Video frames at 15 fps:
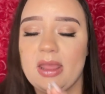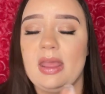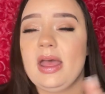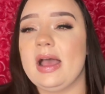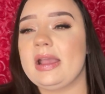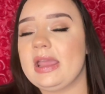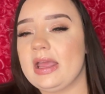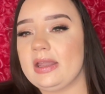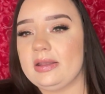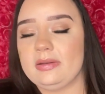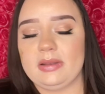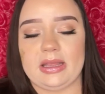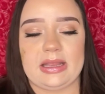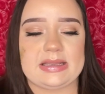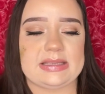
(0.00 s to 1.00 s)
Again,
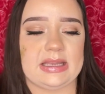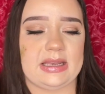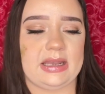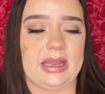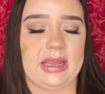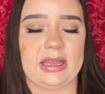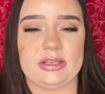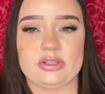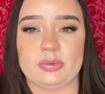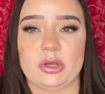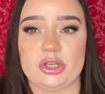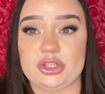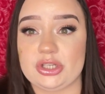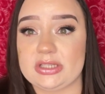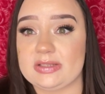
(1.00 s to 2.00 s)
like I said, hand
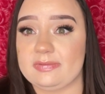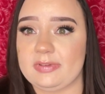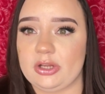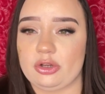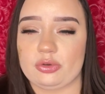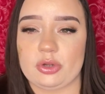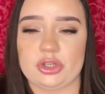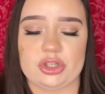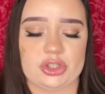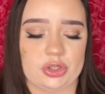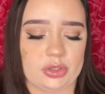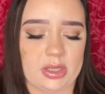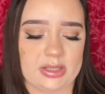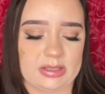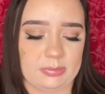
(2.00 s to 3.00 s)
swatches and finger swatches are
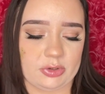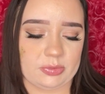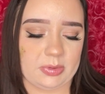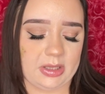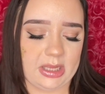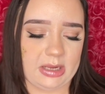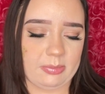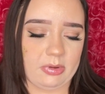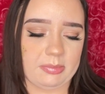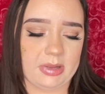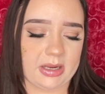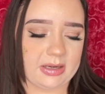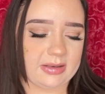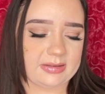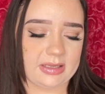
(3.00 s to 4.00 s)
not the most reliable. I'm
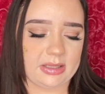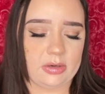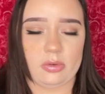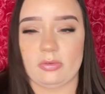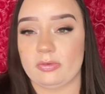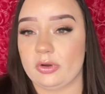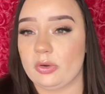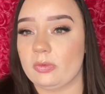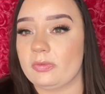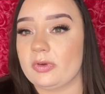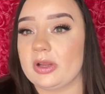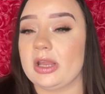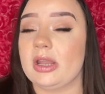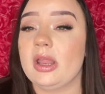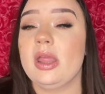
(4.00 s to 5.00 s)
not going to say that over and over
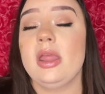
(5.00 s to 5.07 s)
again.